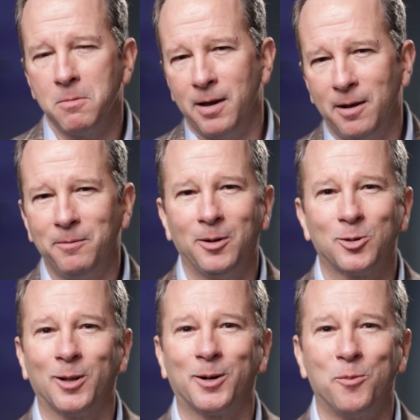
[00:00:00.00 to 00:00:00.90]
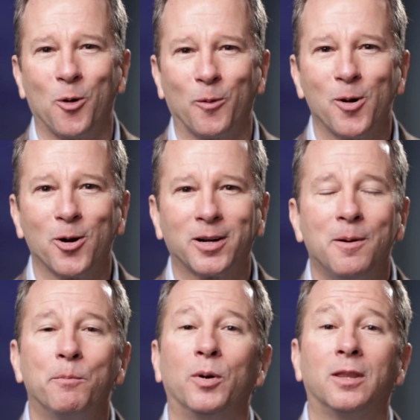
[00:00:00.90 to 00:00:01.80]
well, there's a little more
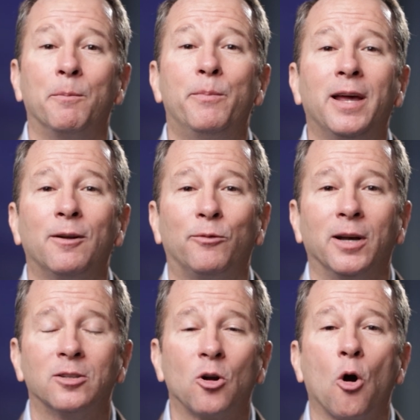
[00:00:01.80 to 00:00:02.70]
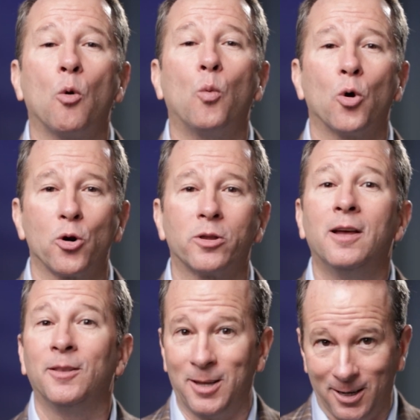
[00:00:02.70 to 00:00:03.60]
work, but the benefits are worth
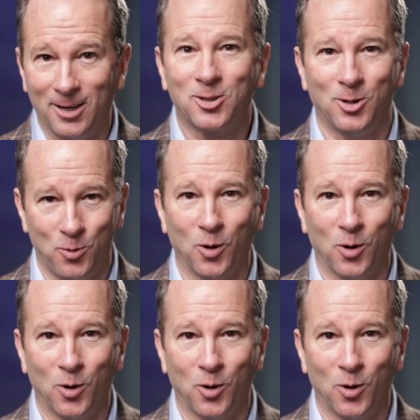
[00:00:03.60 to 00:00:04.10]
the additional